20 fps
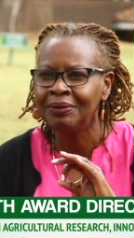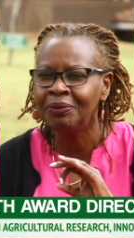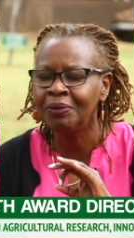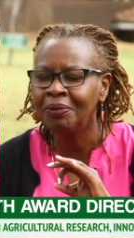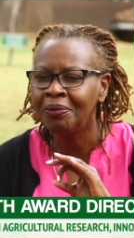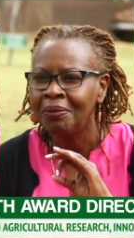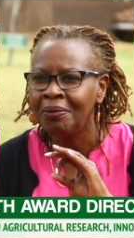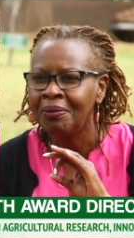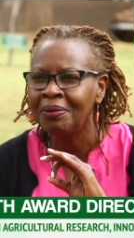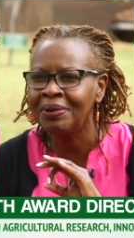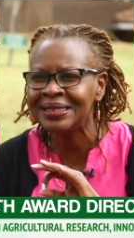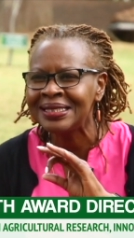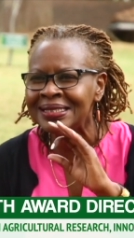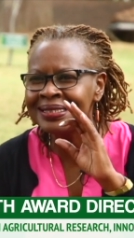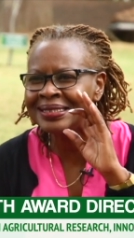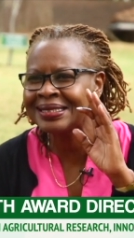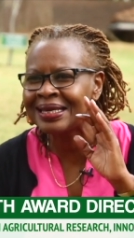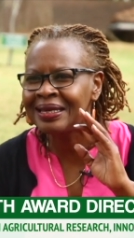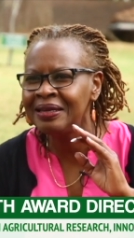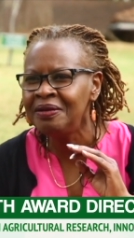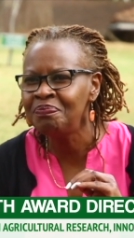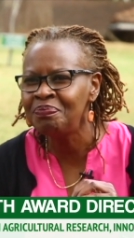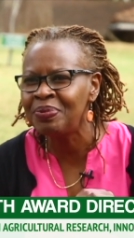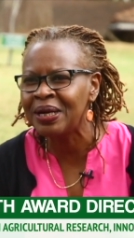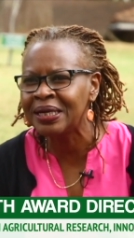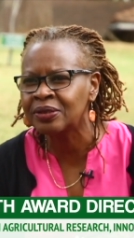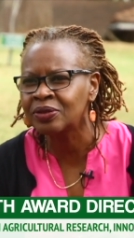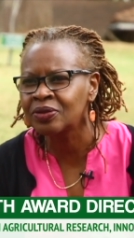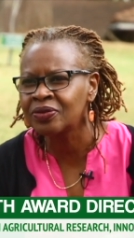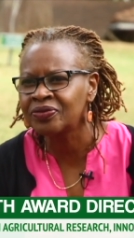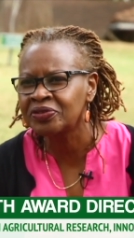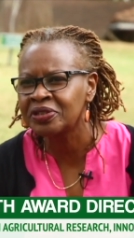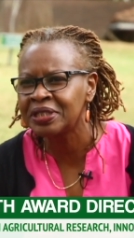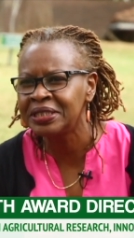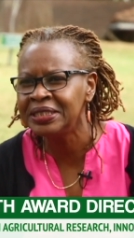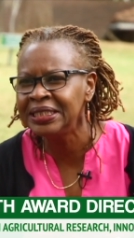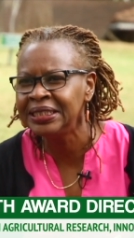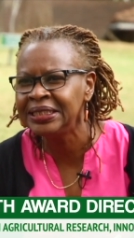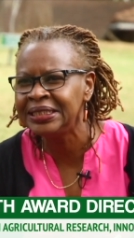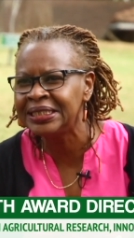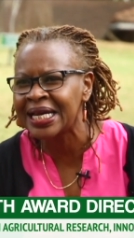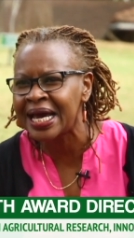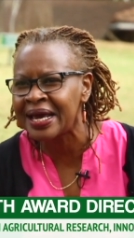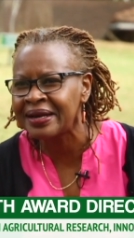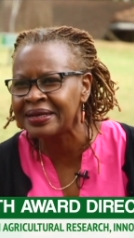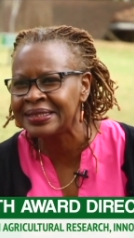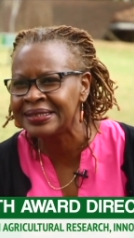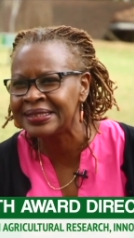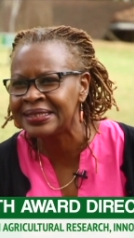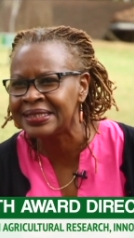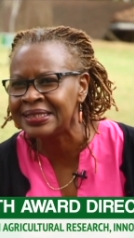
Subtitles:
what is the impact of training charity,